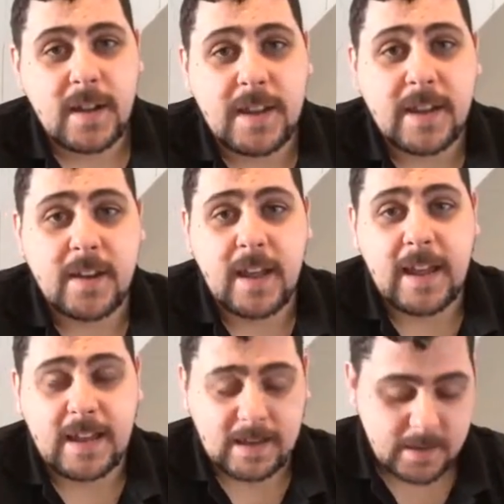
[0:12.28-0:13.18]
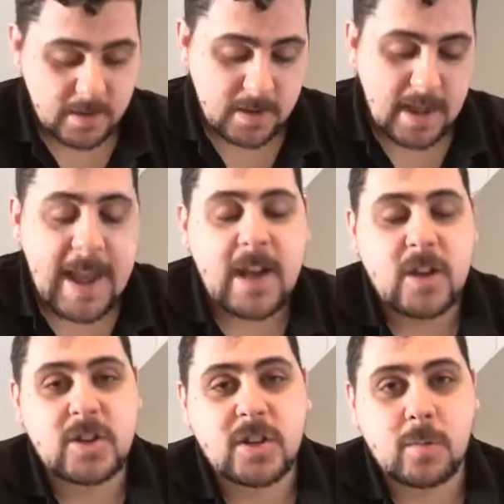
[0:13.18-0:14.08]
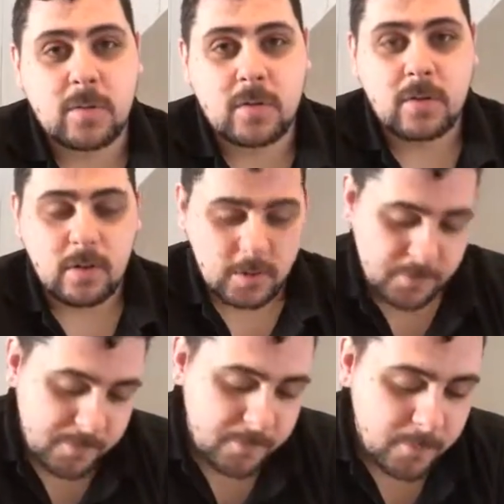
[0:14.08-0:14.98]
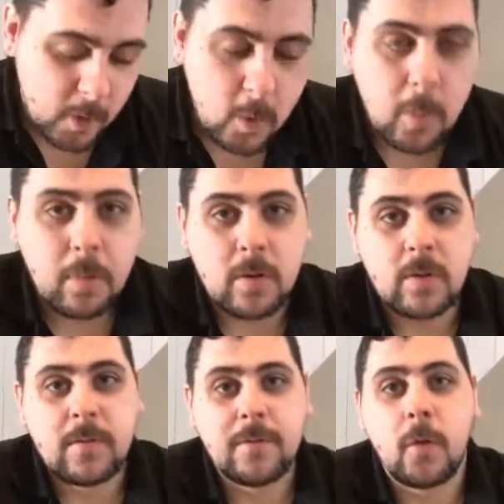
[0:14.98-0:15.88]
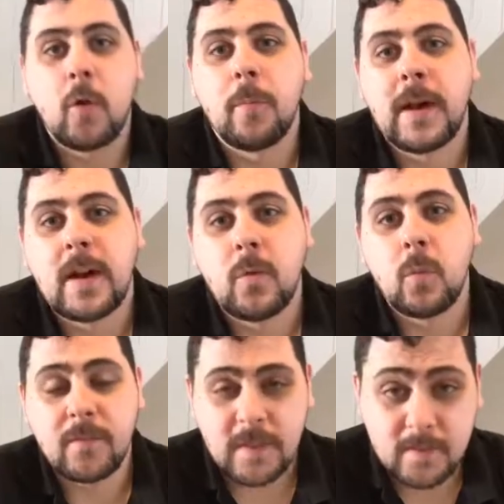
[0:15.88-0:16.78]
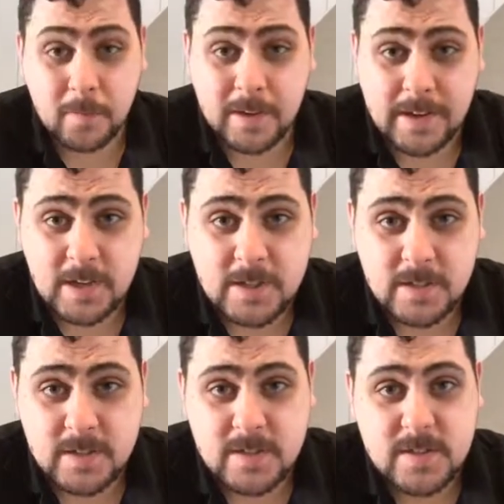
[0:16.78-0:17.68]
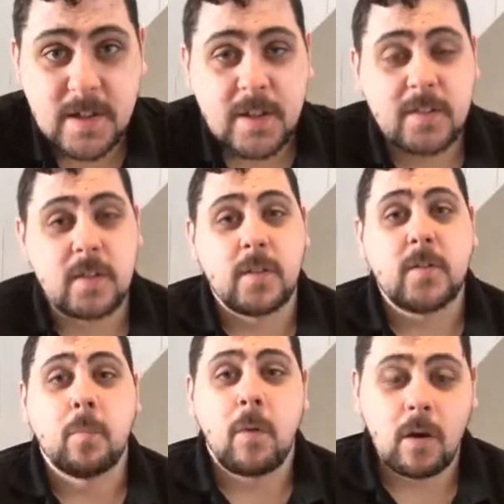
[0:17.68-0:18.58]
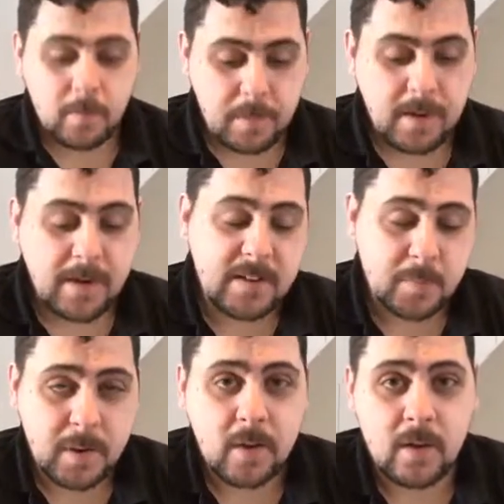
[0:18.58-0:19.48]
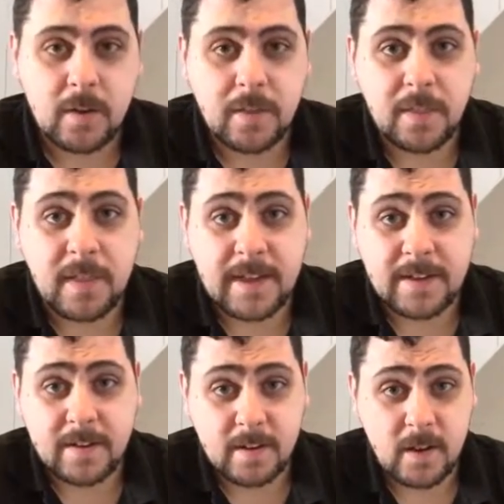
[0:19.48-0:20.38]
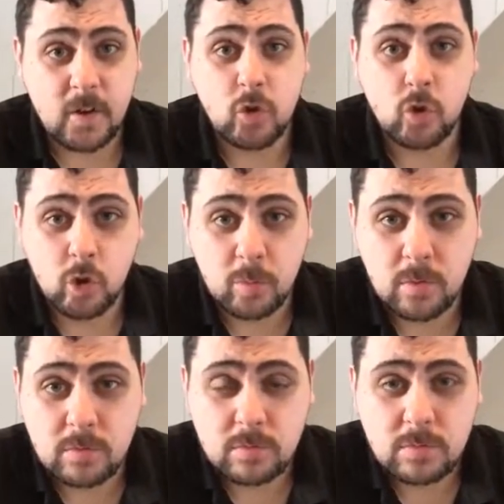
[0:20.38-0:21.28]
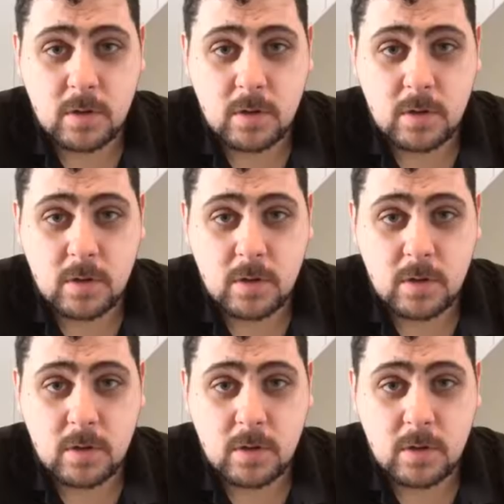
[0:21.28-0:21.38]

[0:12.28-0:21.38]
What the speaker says: in a actionable, followable format with explanations. So this might be a little bit longer than a normal